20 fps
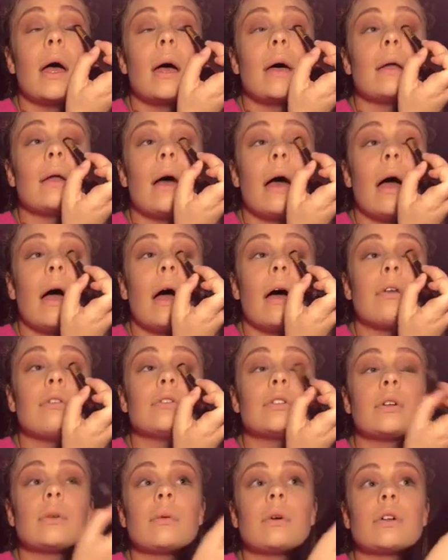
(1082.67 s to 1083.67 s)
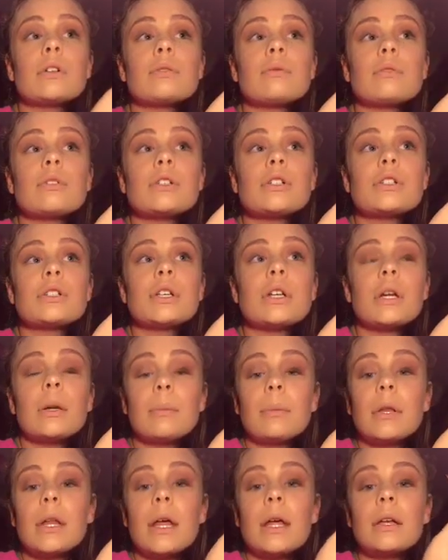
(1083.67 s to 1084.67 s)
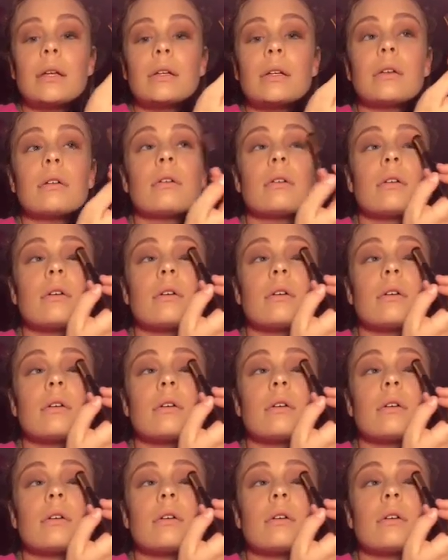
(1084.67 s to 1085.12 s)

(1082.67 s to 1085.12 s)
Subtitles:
And afterwards, we're just going to blend.